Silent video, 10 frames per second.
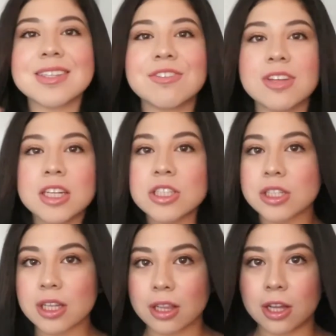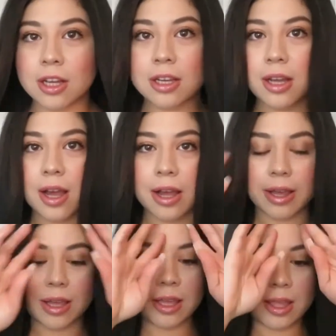finishing look.
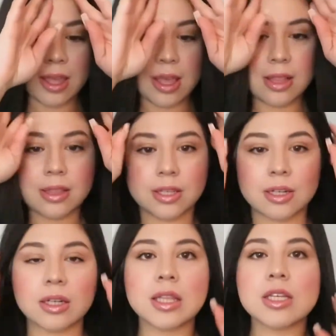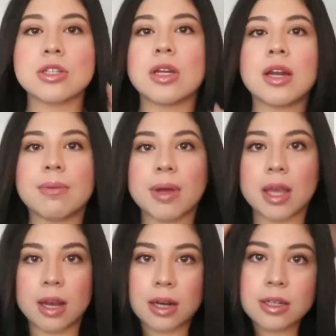I literally straightened my
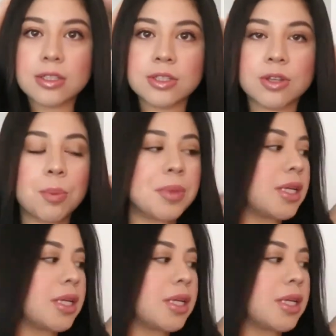hair so many